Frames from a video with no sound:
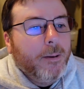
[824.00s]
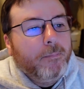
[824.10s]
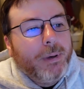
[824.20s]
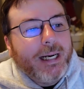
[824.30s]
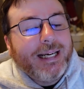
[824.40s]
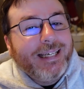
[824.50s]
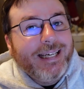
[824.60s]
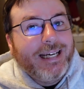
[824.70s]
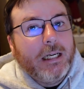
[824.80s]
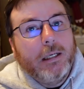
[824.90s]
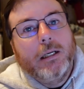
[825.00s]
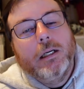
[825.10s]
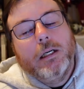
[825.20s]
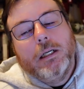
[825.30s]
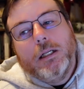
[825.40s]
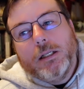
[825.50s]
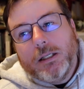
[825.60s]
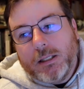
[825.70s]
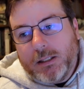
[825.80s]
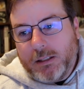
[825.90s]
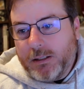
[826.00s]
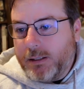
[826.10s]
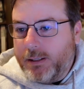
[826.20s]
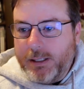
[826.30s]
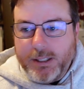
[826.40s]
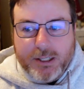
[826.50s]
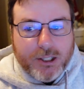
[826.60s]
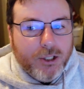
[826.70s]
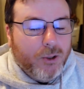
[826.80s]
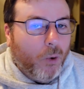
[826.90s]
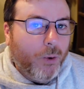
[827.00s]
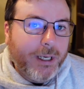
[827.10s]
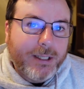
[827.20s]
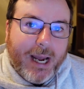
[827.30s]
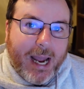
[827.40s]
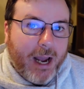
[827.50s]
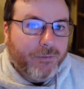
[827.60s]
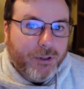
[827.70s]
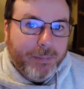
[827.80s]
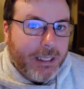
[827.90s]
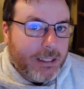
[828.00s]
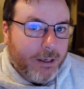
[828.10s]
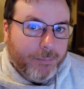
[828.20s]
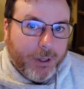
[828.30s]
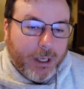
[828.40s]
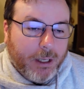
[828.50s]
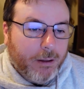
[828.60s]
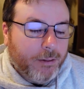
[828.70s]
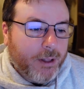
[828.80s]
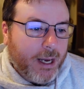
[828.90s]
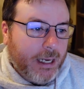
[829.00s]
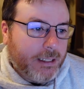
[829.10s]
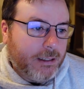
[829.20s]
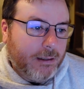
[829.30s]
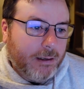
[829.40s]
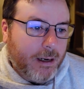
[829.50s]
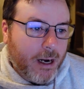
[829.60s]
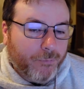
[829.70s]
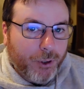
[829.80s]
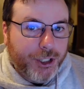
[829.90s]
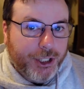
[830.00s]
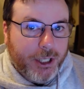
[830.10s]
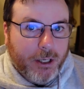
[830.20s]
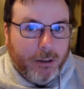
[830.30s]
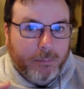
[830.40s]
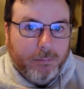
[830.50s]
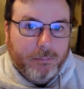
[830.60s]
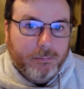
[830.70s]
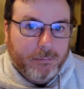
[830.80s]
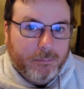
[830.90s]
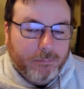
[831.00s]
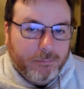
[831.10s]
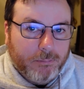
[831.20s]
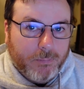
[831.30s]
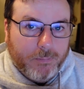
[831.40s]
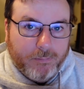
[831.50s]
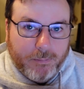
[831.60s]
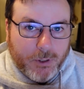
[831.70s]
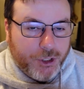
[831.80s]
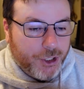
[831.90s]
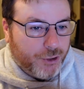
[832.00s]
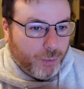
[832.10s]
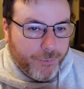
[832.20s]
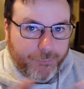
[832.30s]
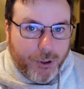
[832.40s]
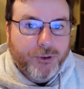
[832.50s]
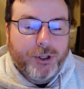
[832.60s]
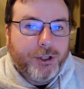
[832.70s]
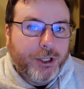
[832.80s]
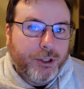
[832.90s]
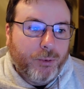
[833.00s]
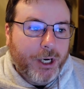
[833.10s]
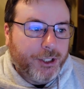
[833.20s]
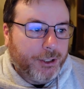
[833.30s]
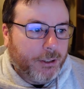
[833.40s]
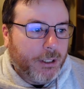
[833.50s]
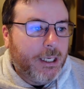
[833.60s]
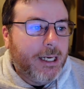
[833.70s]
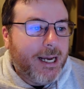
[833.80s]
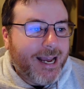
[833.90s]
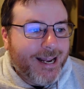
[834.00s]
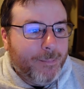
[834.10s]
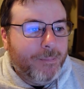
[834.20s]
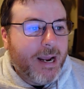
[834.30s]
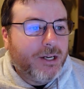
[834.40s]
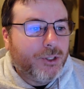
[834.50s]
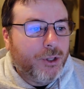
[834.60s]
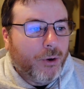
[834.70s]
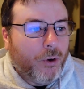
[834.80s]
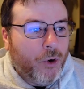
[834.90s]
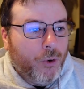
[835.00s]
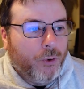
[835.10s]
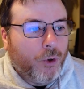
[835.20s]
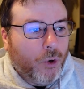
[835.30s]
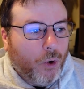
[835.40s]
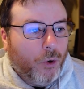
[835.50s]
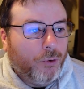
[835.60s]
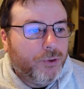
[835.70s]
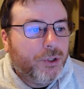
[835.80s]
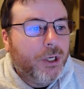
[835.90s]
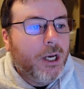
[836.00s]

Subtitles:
But again, this is going to have to be something that every GM just reviews the situation and makes their own calls.